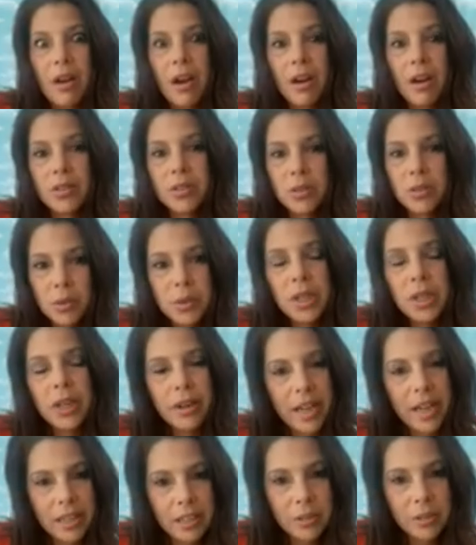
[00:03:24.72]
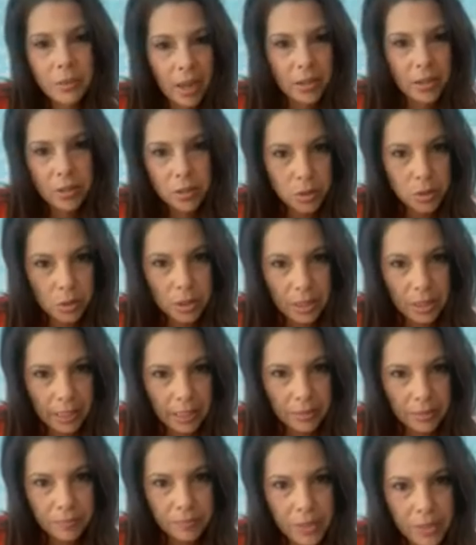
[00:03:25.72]
our school year ended rather
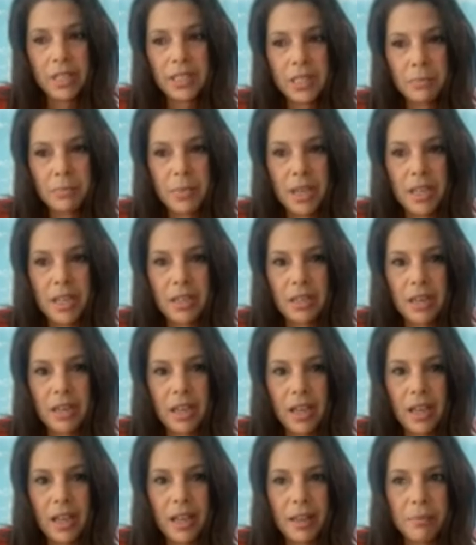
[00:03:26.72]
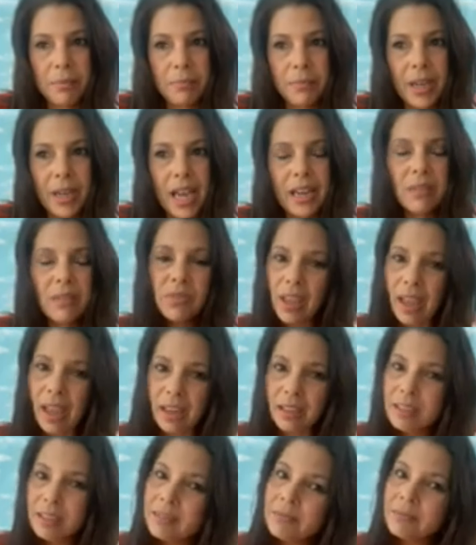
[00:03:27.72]
shortly. It's been kind of
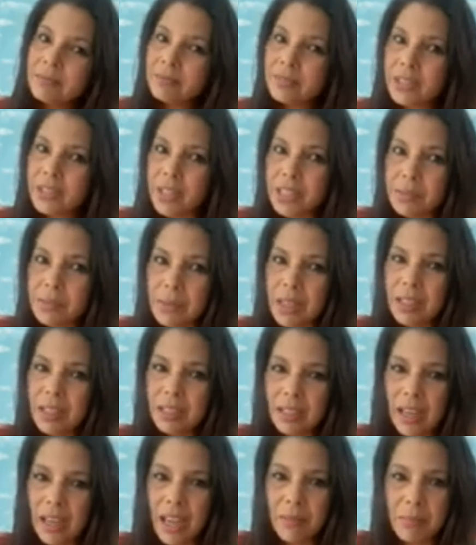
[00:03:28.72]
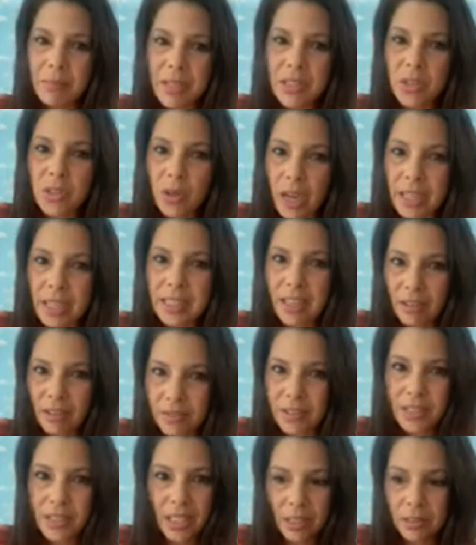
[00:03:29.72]
sad. Trust me, I miss you guys
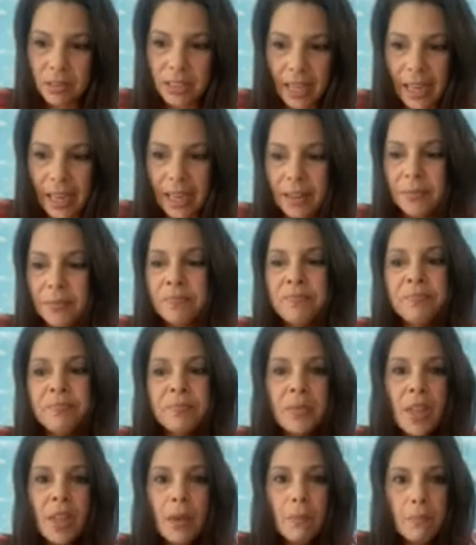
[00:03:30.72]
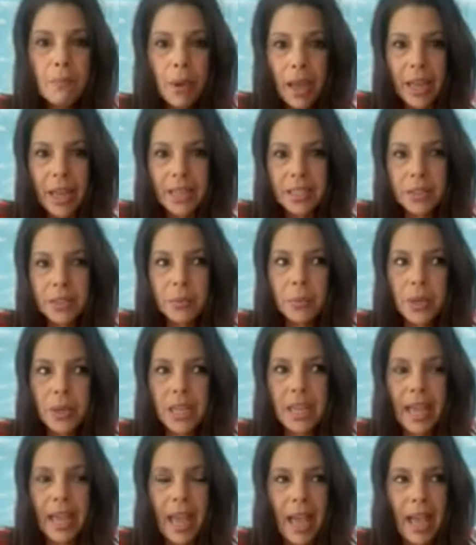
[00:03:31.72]
every single day. But
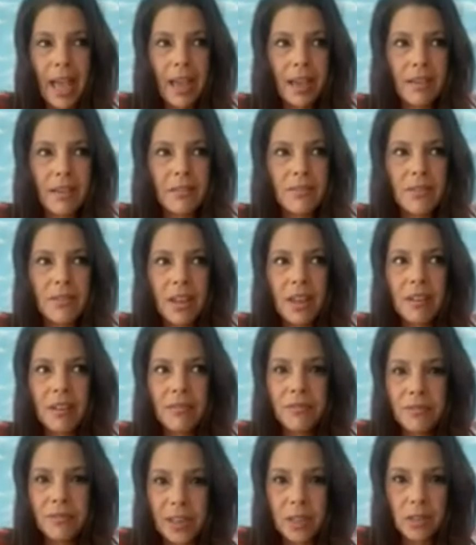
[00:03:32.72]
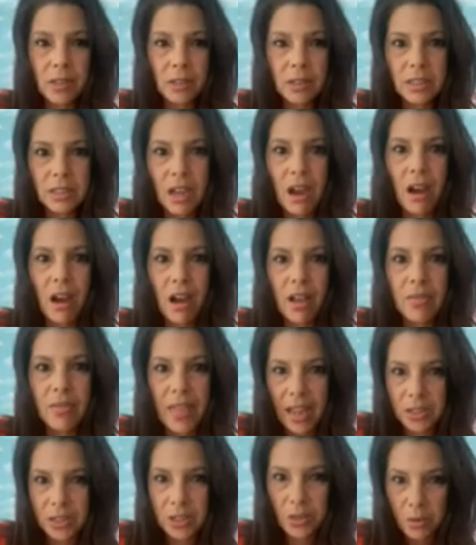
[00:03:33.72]
we have filled
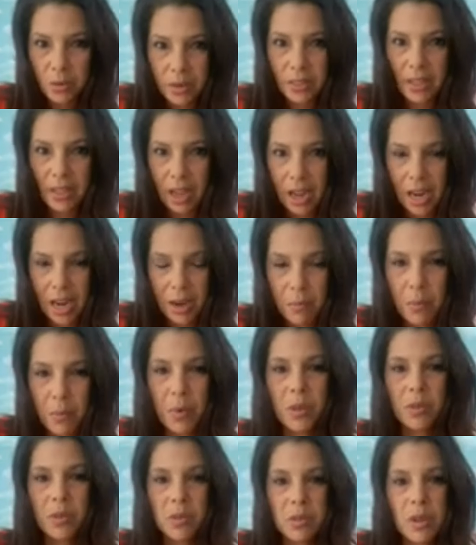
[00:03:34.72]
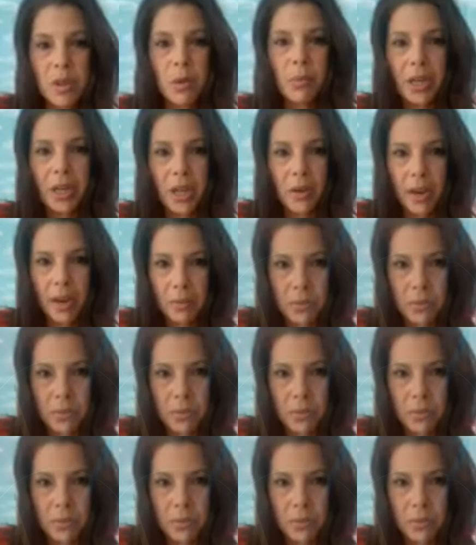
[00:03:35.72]
that short time with so many great